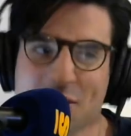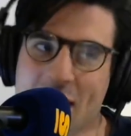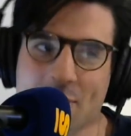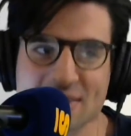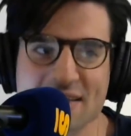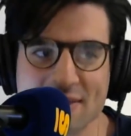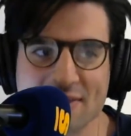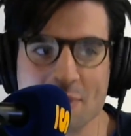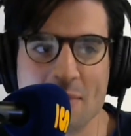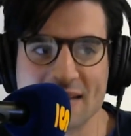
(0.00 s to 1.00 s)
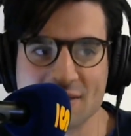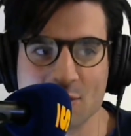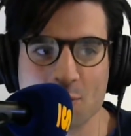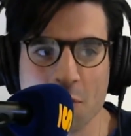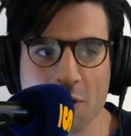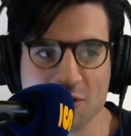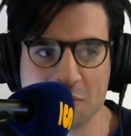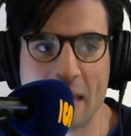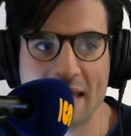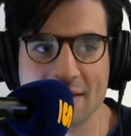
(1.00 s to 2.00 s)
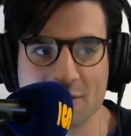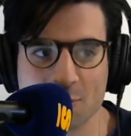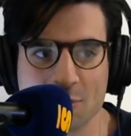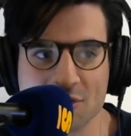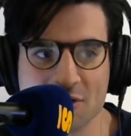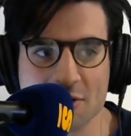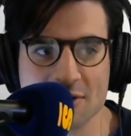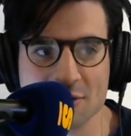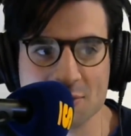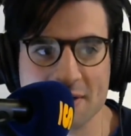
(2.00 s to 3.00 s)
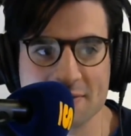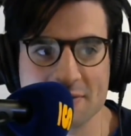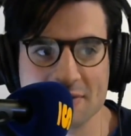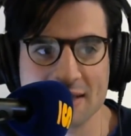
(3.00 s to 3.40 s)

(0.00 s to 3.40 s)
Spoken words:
can't believe that the Mets and the Royals met in the World Series in 2015.